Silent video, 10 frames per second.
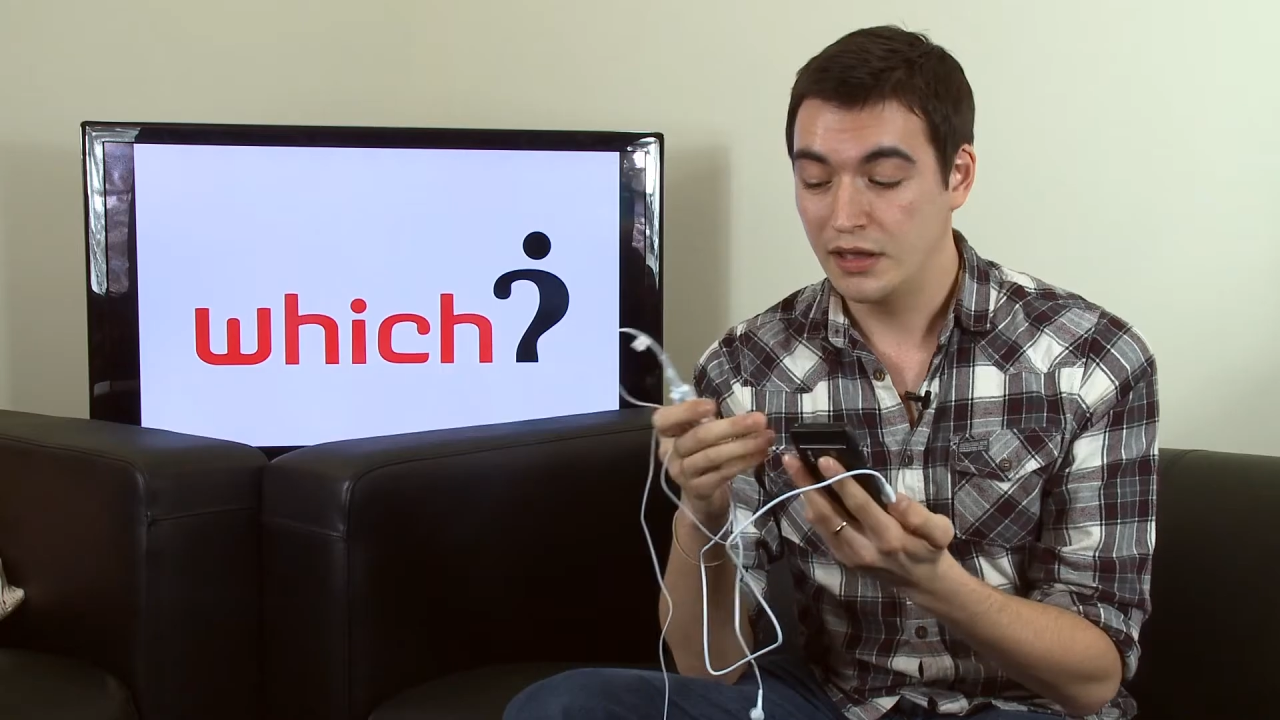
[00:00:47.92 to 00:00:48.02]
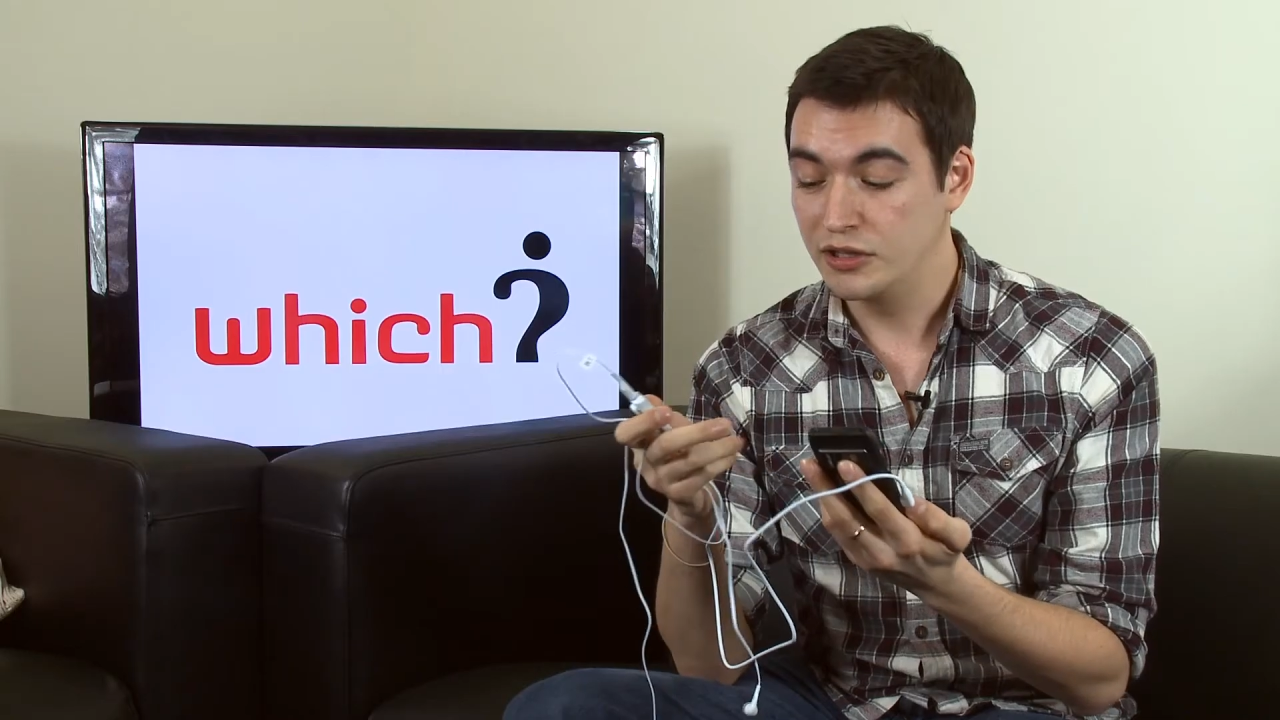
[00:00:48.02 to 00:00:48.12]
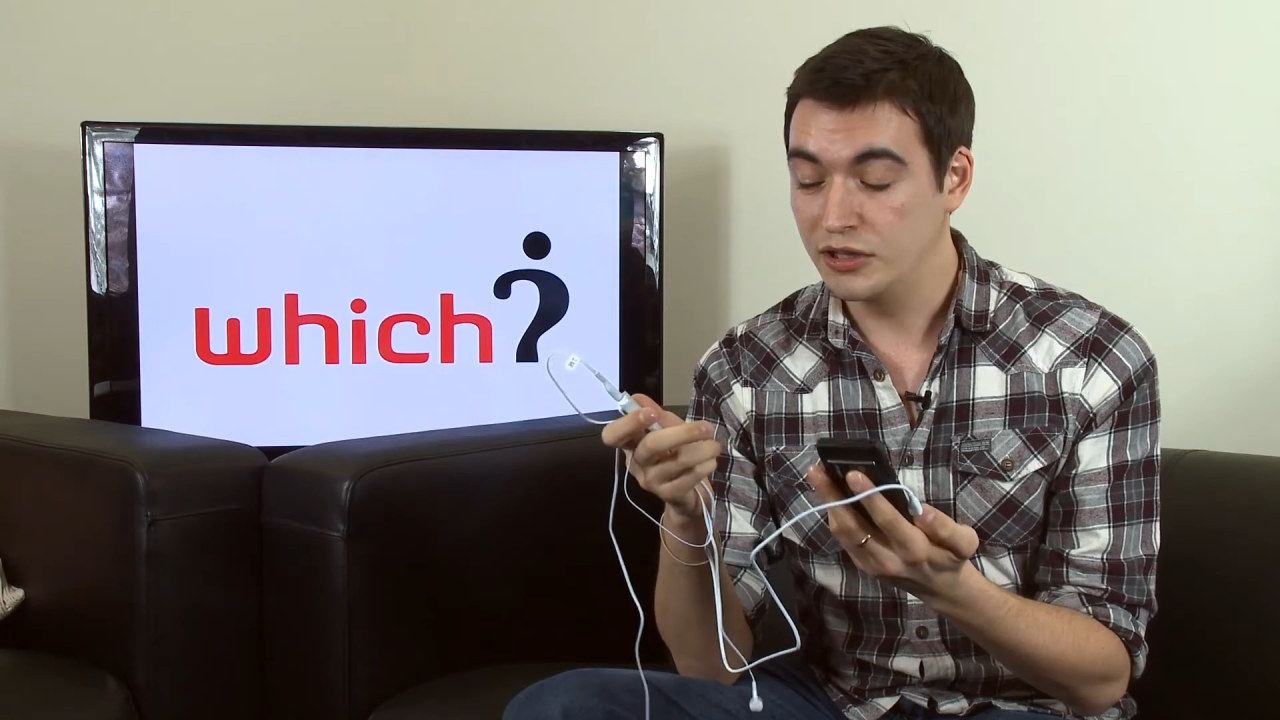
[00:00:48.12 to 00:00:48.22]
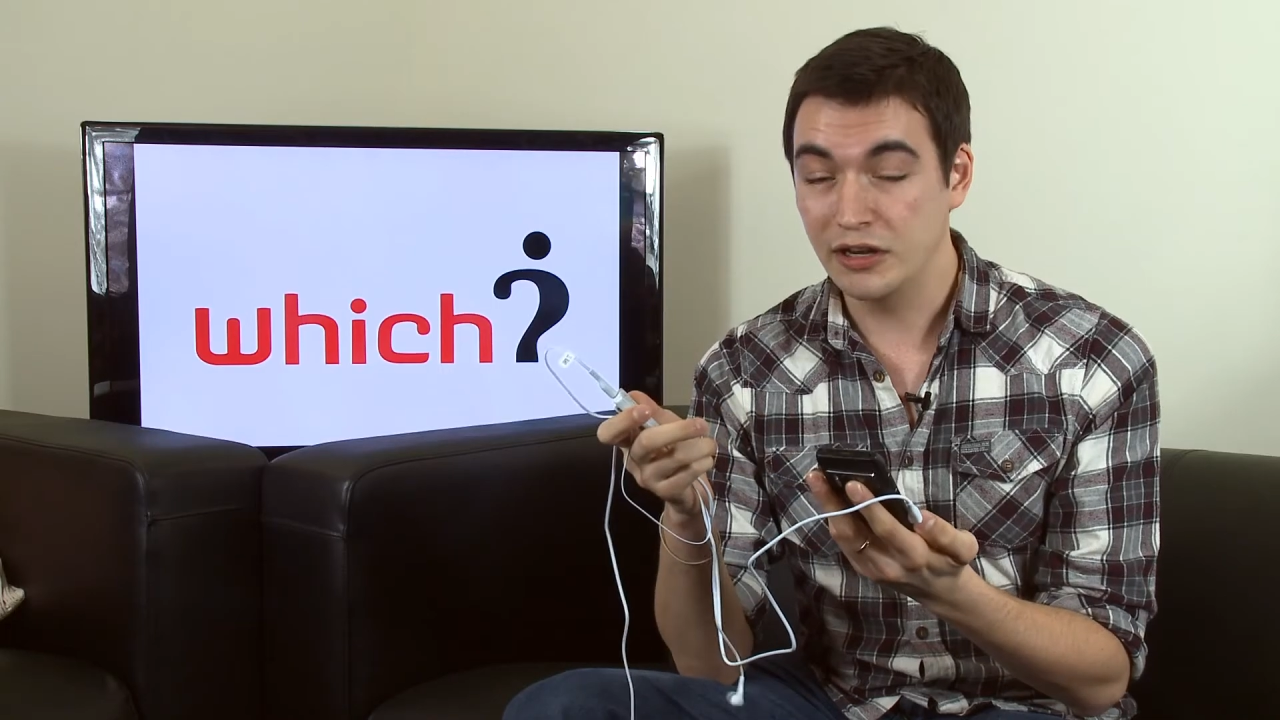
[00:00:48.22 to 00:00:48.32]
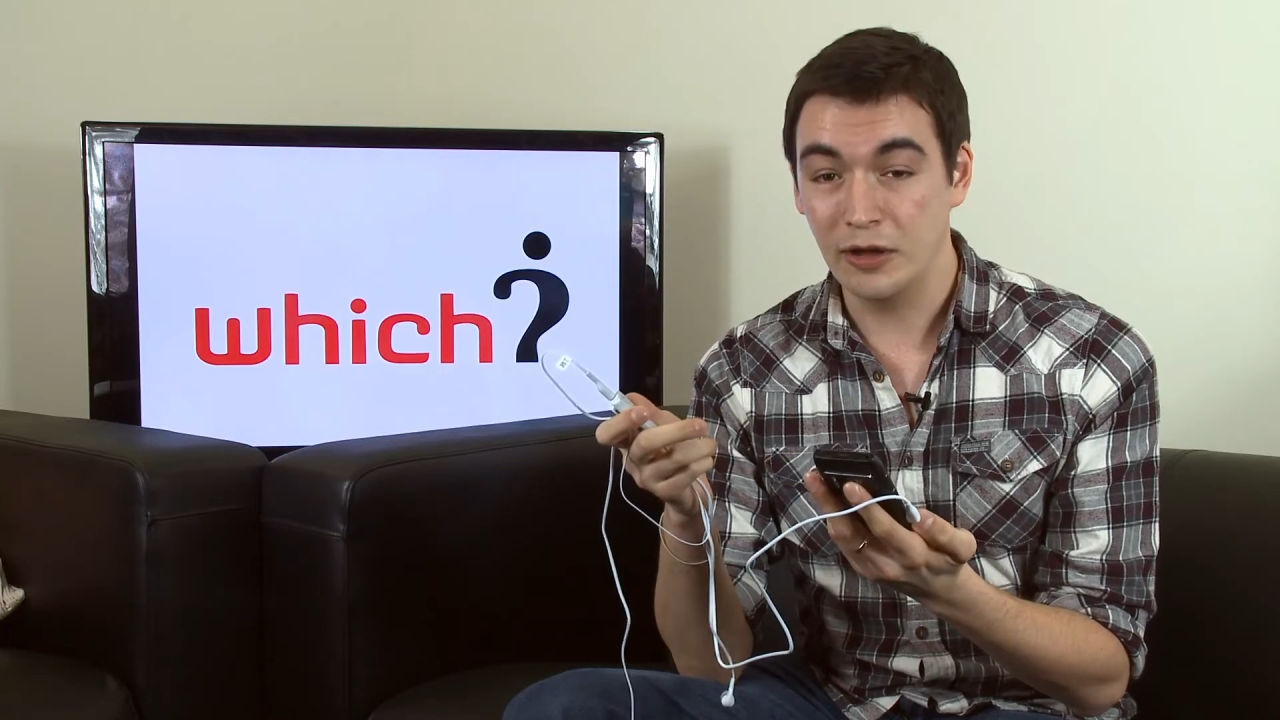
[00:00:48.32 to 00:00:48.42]

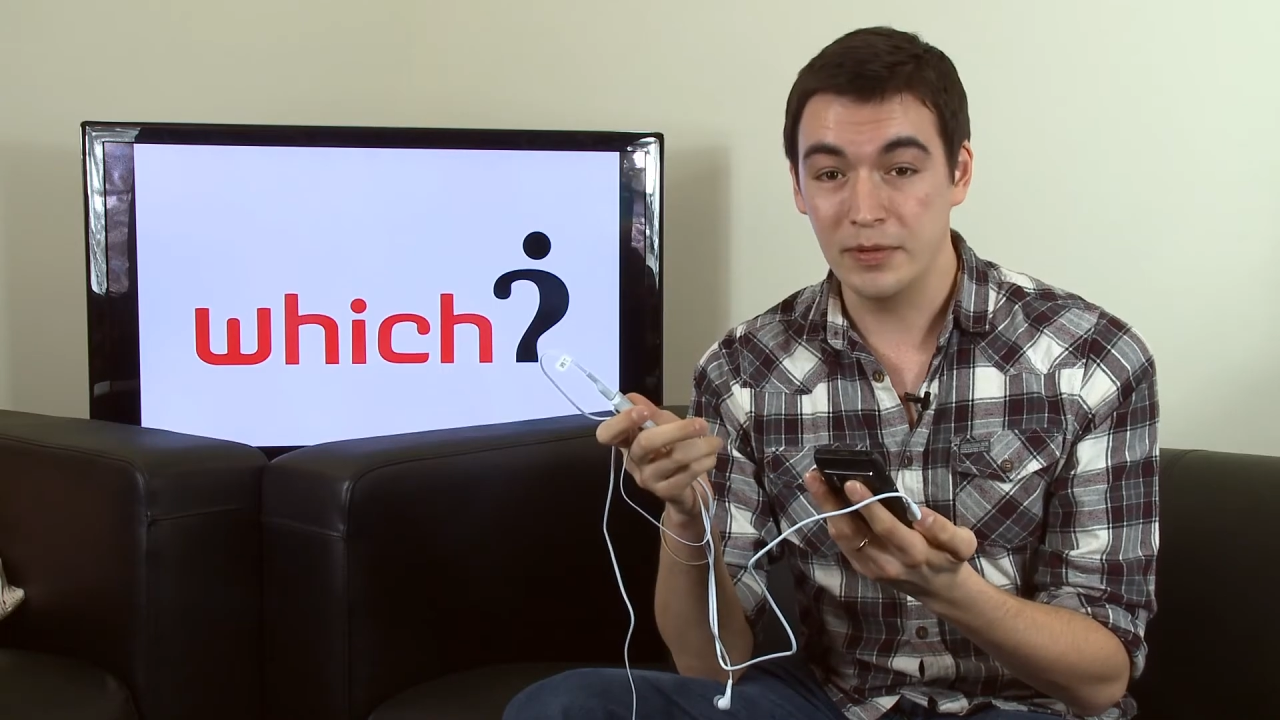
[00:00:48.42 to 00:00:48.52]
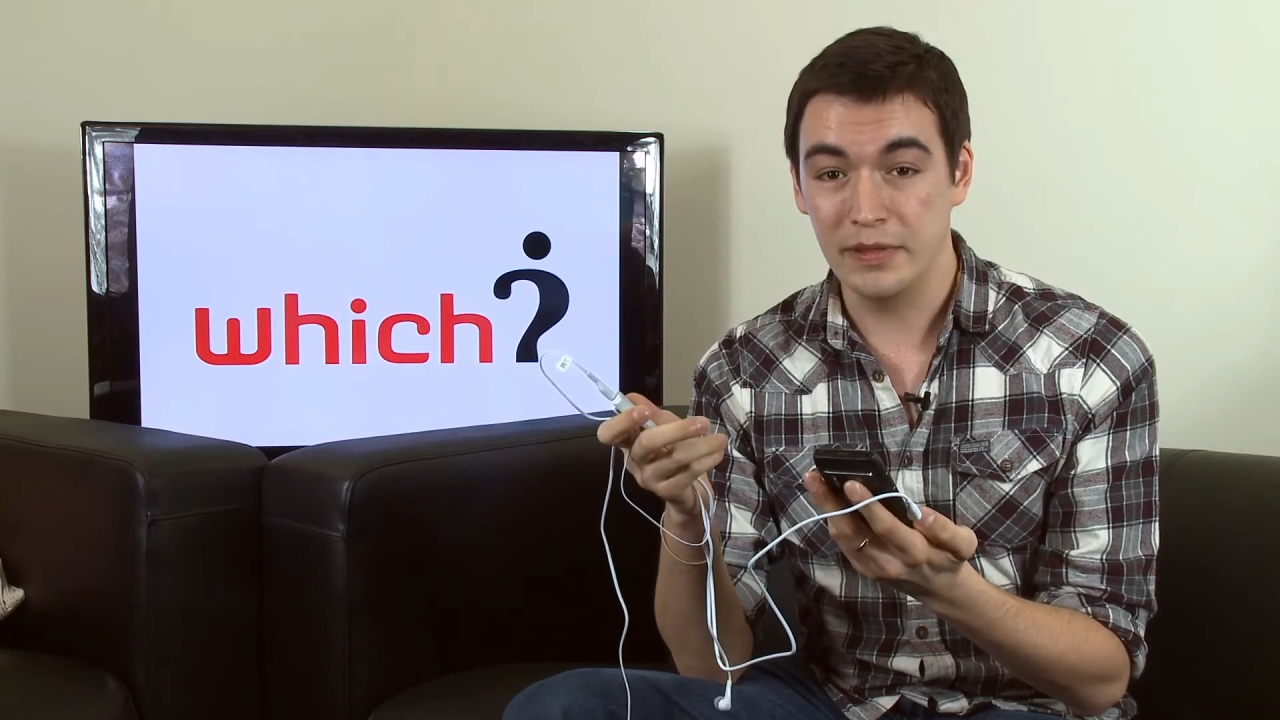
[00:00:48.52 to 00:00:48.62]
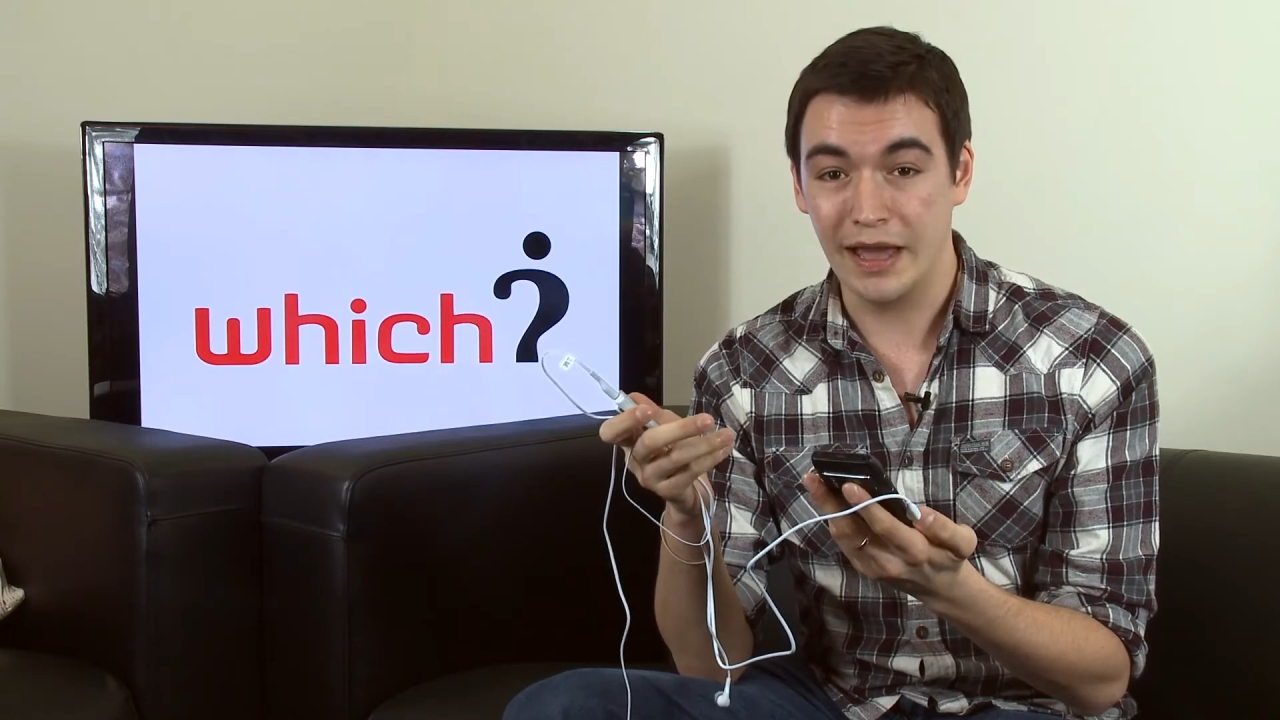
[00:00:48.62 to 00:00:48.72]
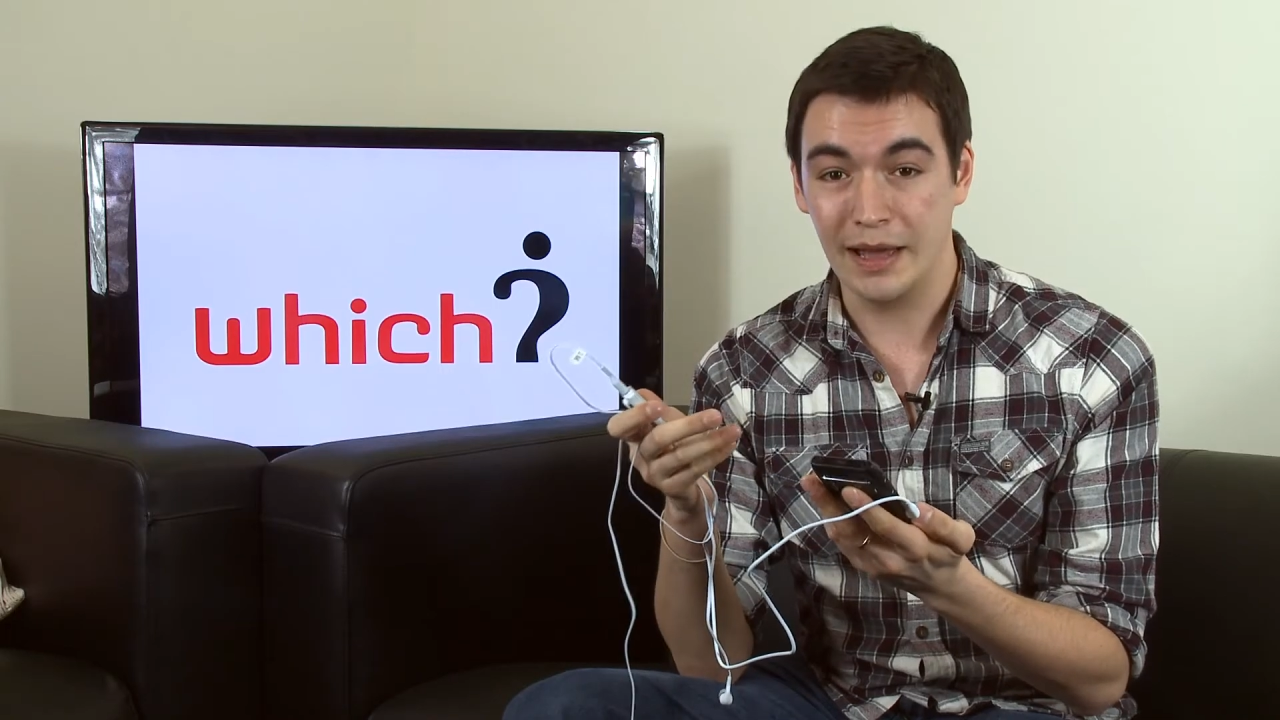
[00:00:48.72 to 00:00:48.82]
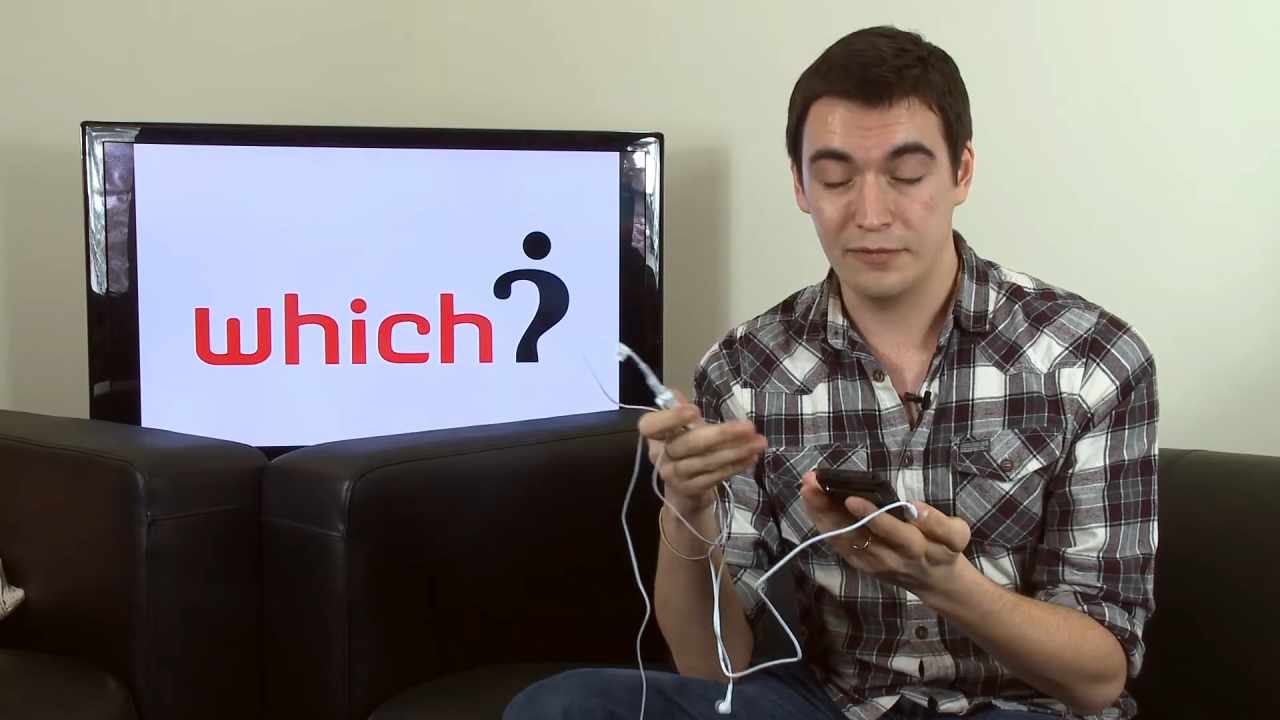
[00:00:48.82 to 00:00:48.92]
You can open
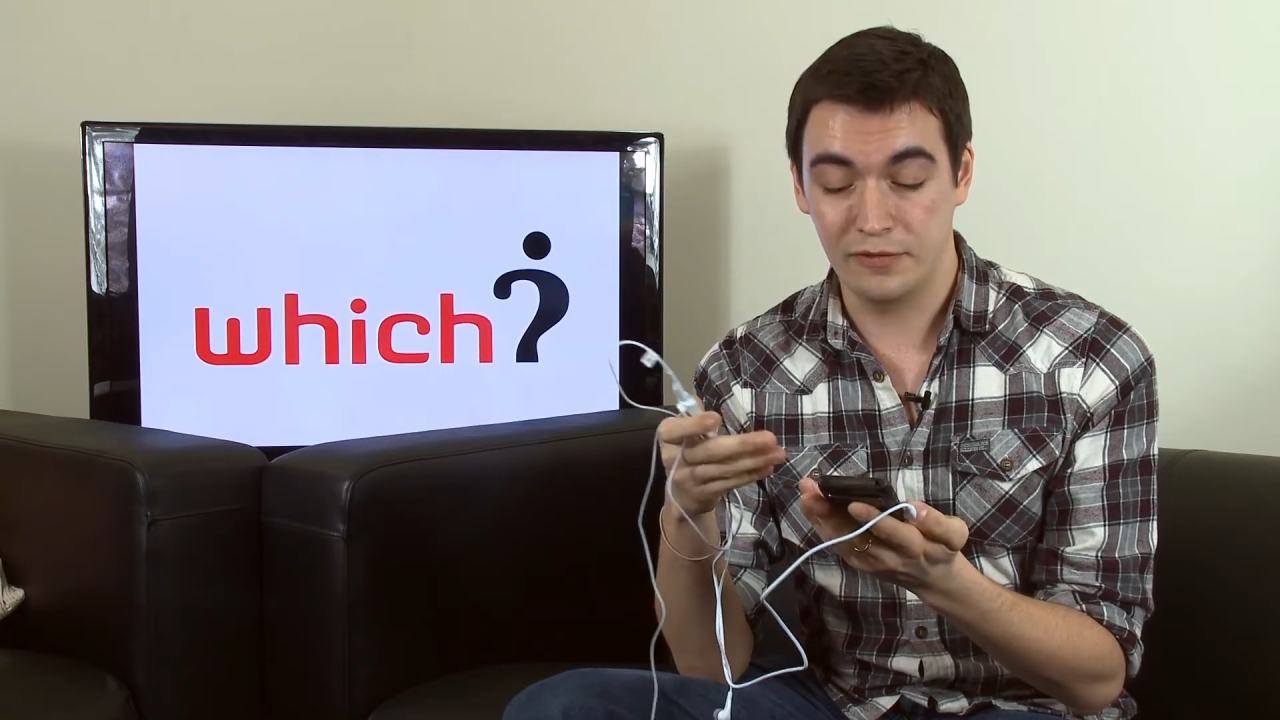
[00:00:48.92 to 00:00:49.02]
the app